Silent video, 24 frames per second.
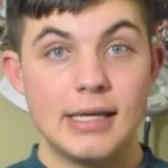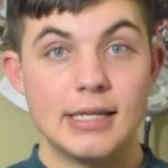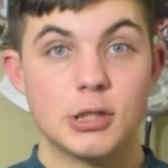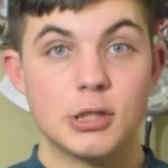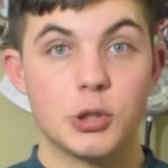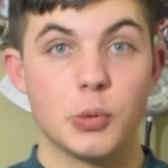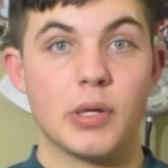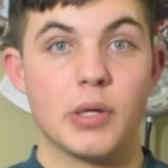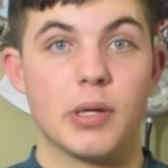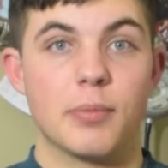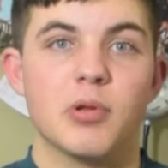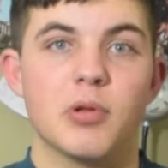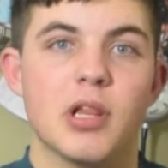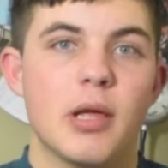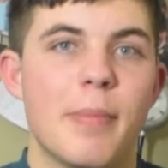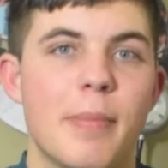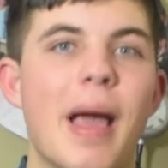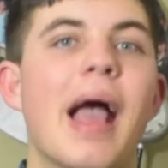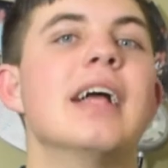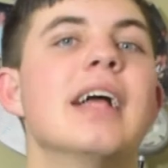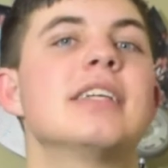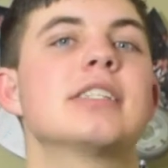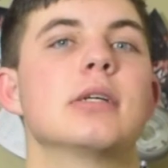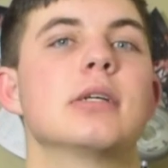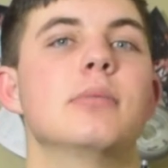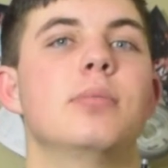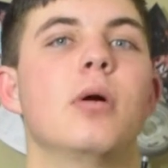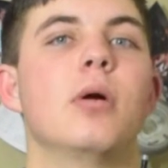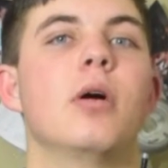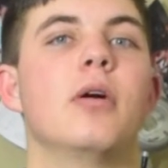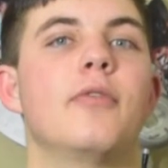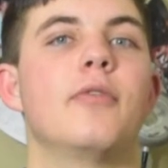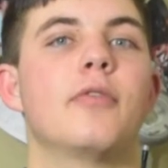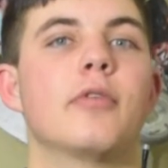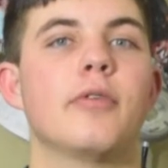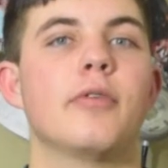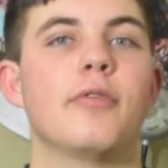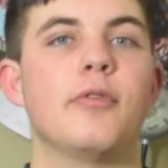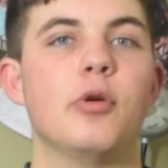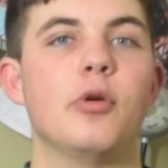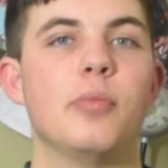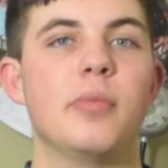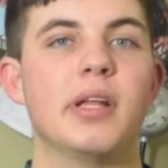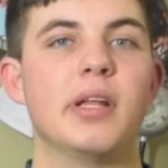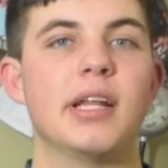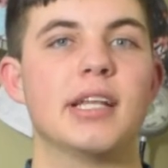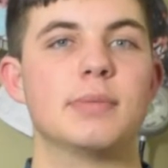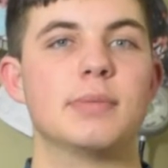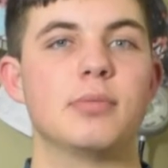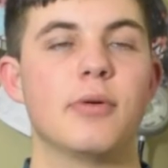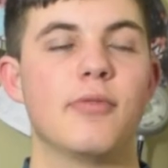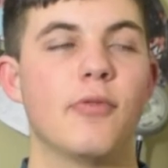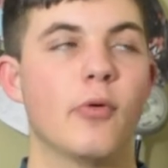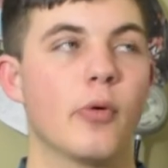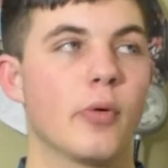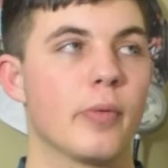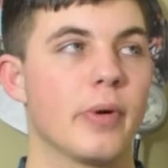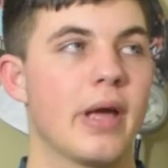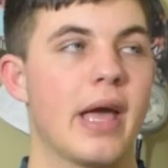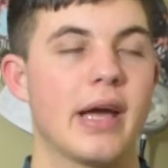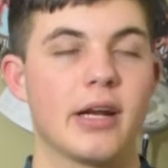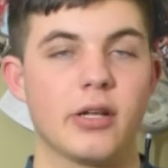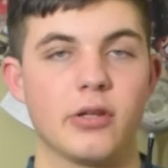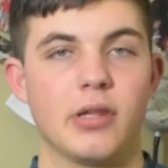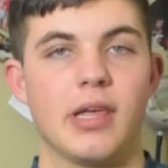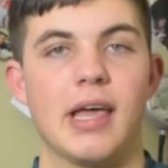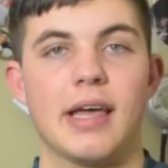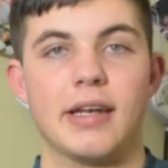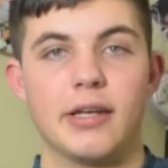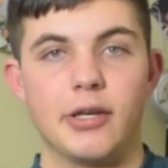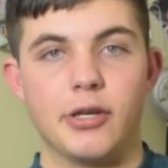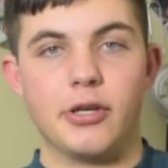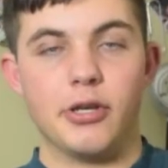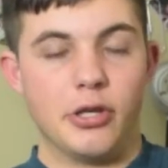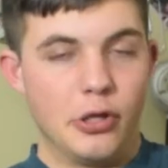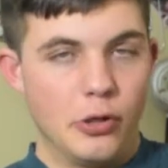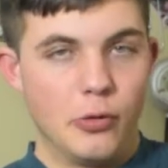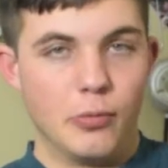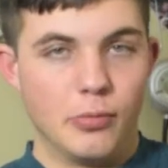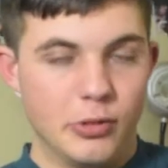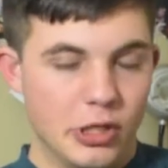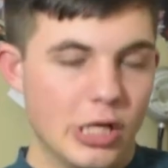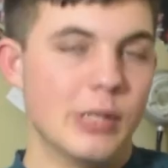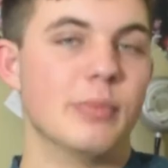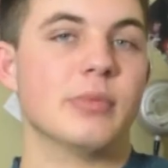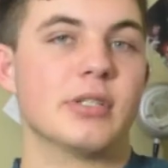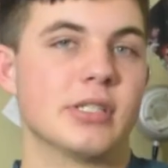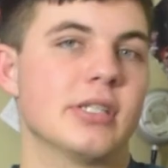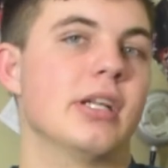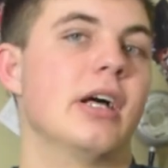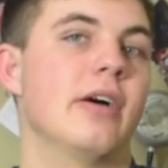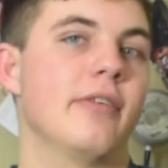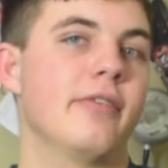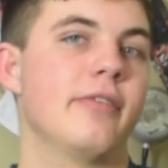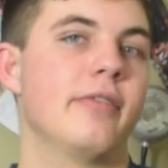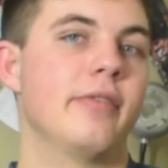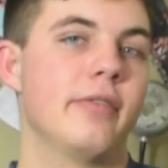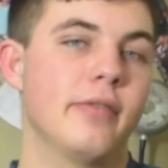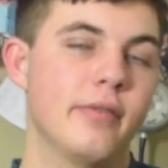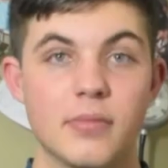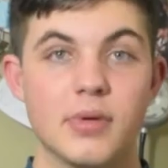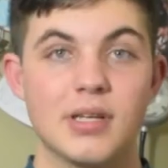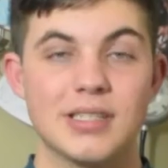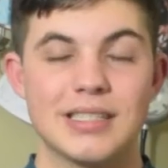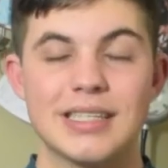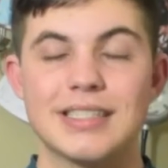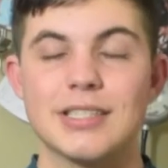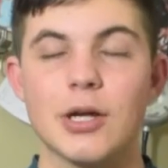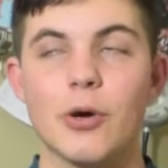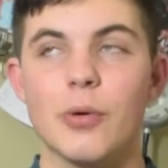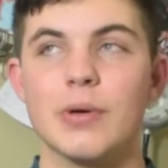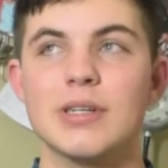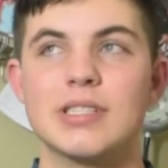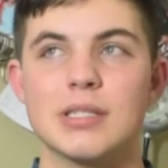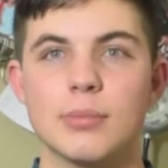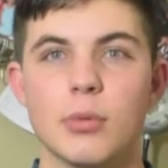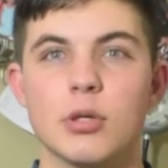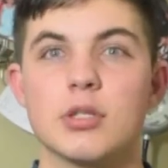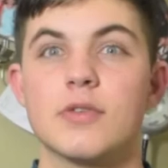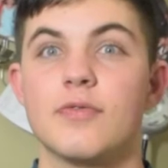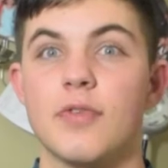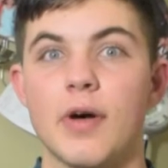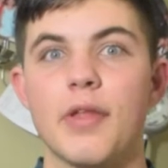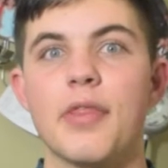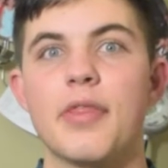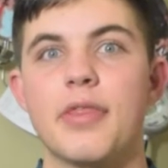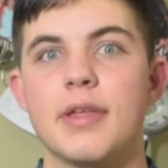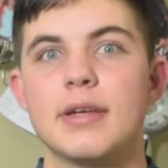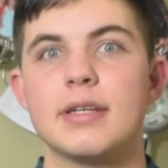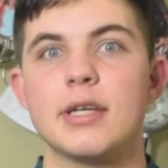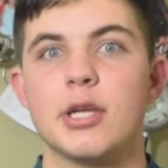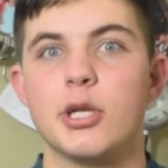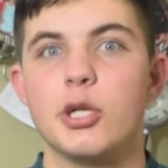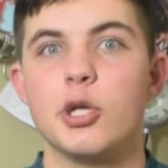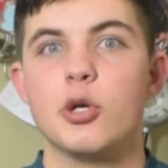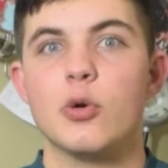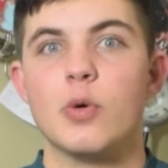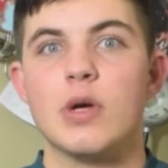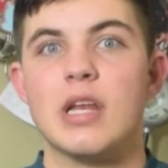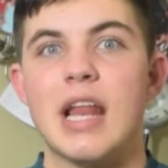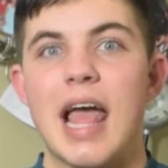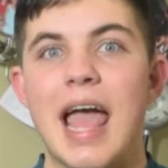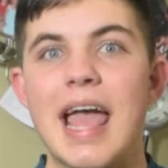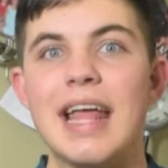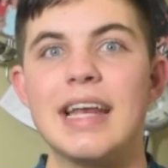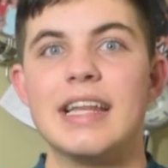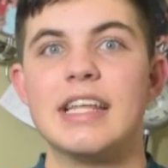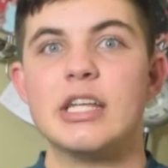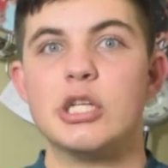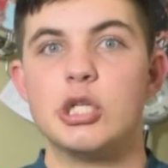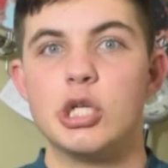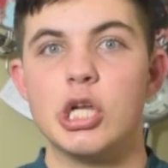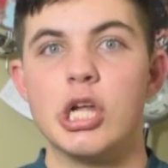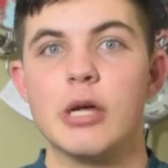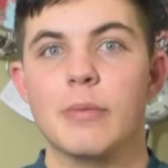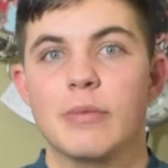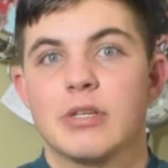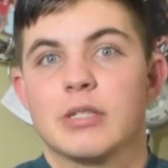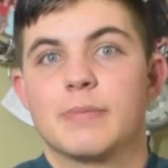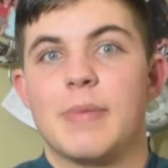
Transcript: so we could play basketball for a few minutes before we actually had to do gym stuff. Because that's always the most fun thing to do in any gym is